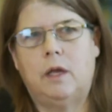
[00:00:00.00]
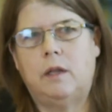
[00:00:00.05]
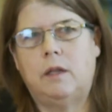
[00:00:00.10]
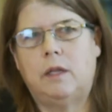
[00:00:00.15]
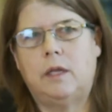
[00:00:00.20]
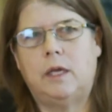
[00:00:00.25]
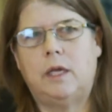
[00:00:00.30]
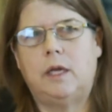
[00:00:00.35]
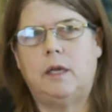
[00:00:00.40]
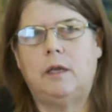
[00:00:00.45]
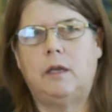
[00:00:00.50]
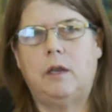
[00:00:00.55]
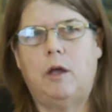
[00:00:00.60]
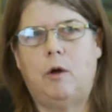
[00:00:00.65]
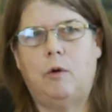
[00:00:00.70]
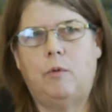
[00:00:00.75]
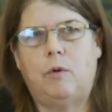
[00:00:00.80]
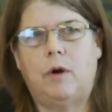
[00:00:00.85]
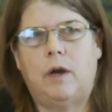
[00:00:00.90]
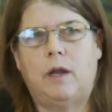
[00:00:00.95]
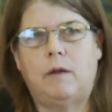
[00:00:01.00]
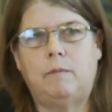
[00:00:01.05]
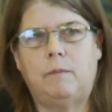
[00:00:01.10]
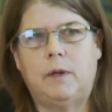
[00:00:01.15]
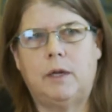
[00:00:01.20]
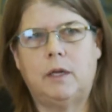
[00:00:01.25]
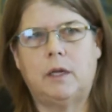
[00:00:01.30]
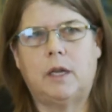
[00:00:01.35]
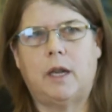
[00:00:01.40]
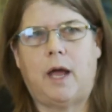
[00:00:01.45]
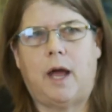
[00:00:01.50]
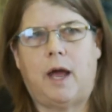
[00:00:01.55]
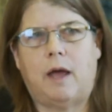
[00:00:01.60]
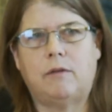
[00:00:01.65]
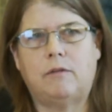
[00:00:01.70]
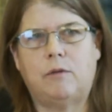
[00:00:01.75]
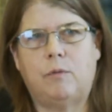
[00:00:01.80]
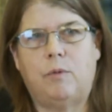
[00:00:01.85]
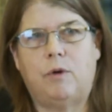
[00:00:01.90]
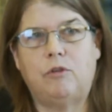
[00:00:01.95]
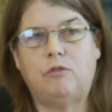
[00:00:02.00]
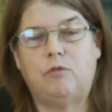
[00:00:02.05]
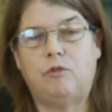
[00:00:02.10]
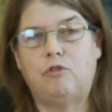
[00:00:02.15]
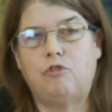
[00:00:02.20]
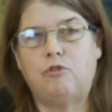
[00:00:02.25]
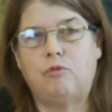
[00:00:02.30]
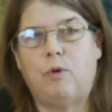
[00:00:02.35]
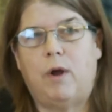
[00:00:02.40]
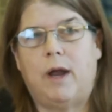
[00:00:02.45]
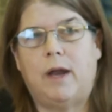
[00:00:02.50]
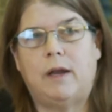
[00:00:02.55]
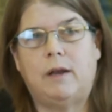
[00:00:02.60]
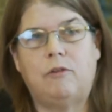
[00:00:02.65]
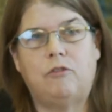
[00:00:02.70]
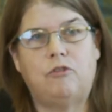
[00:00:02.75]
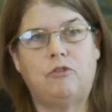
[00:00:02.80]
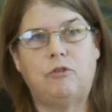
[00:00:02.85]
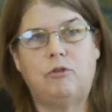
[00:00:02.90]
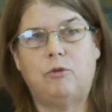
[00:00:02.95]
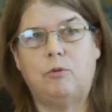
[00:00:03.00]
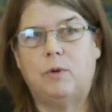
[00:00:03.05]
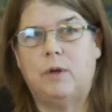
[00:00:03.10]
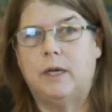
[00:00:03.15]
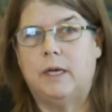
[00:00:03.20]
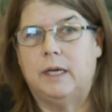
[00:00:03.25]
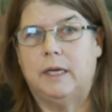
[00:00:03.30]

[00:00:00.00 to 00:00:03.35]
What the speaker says: the lower and middle class, the ones who are trying to